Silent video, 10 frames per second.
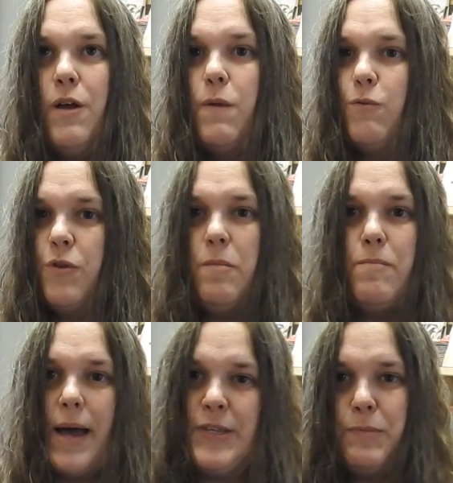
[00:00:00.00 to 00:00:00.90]
Those are the
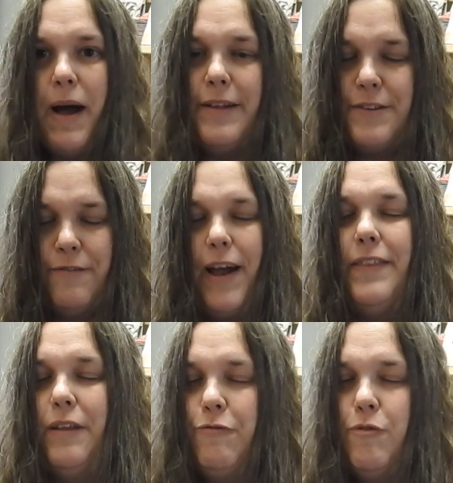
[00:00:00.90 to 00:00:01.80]
best spots to find
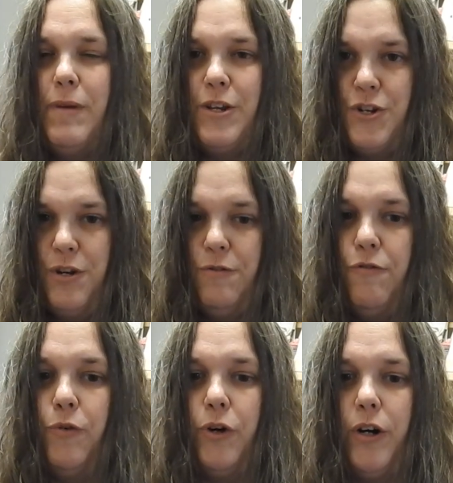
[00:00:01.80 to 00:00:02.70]
the information
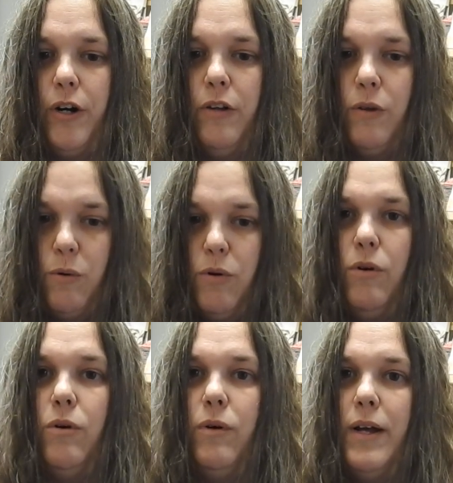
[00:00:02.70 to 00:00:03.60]
for
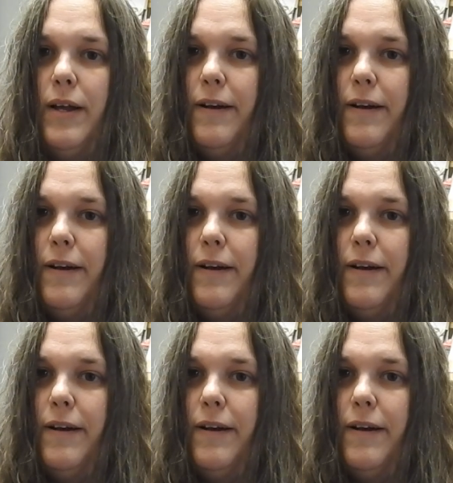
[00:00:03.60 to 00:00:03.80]
local